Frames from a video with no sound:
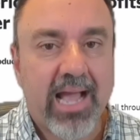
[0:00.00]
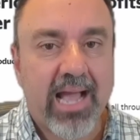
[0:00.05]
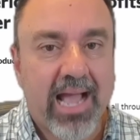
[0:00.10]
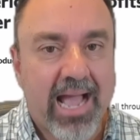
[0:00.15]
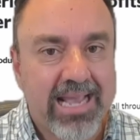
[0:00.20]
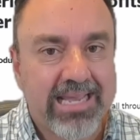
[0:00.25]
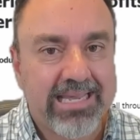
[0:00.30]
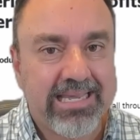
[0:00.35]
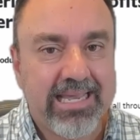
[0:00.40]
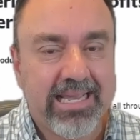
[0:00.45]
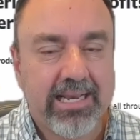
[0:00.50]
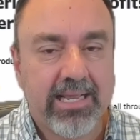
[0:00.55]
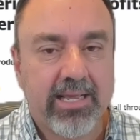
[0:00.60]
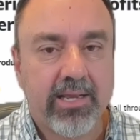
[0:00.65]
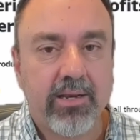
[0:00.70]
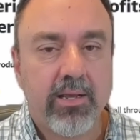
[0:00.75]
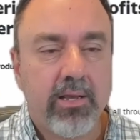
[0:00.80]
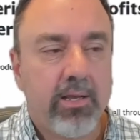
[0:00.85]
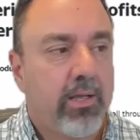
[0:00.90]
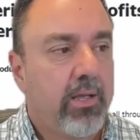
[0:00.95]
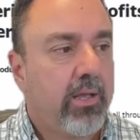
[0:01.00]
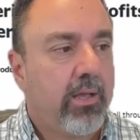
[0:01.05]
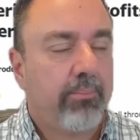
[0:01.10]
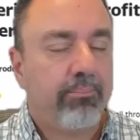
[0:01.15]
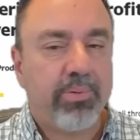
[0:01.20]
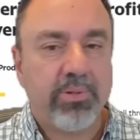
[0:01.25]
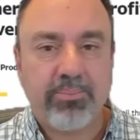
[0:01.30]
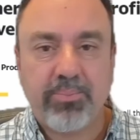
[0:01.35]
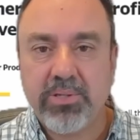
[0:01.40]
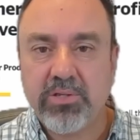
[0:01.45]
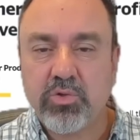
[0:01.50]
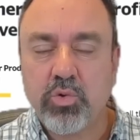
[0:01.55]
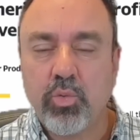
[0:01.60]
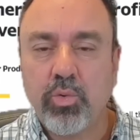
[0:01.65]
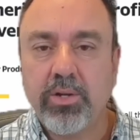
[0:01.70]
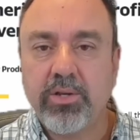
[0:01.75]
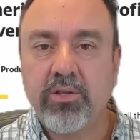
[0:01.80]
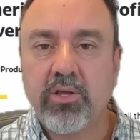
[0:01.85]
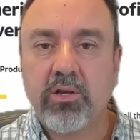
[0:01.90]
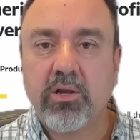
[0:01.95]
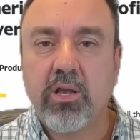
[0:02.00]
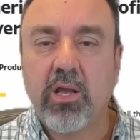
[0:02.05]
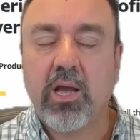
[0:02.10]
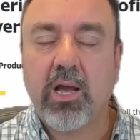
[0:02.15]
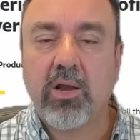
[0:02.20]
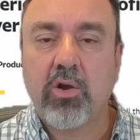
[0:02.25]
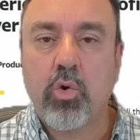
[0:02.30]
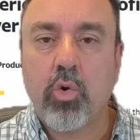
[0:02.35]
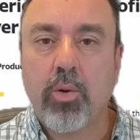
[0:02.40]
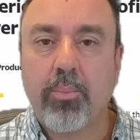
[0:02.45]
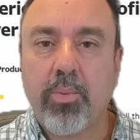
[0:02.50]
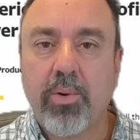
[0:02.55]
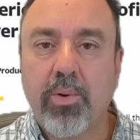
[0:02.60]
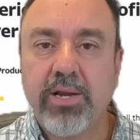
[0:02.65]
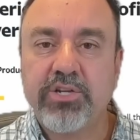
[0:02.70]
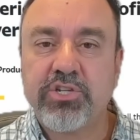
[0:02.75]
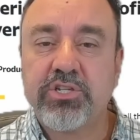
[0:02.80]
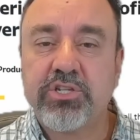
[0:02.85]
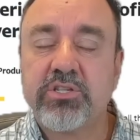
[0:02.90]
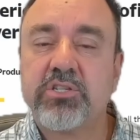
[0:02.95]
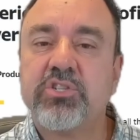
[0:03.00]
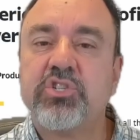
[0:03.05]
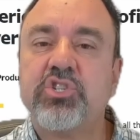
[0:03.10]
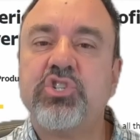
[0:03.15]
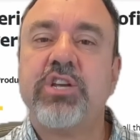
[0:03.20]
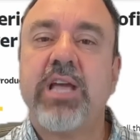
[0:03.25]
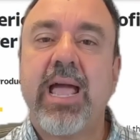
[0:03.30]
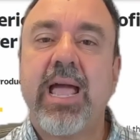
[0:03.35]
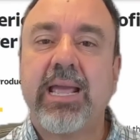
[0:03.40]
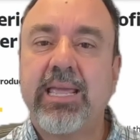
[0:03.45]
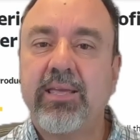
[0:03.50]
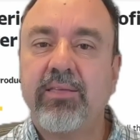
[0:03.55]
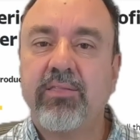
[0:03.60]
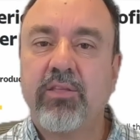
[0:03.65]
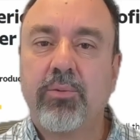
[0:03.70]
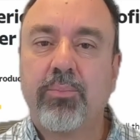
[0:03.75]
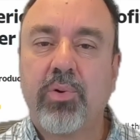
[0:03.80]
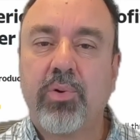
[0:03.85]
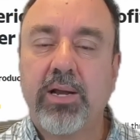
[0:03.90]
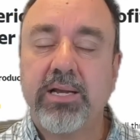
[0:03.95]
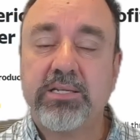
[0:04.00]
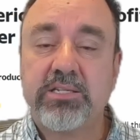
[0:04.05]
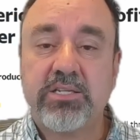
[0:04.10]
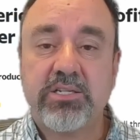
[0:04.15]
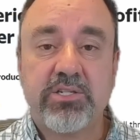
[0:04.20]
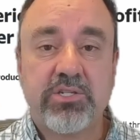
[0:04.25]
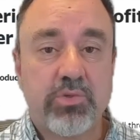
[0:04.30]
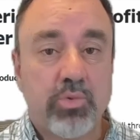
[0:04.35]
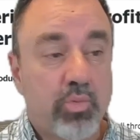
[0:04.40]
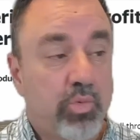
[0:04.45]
I get it, but between the uh, corporations jacking their prices,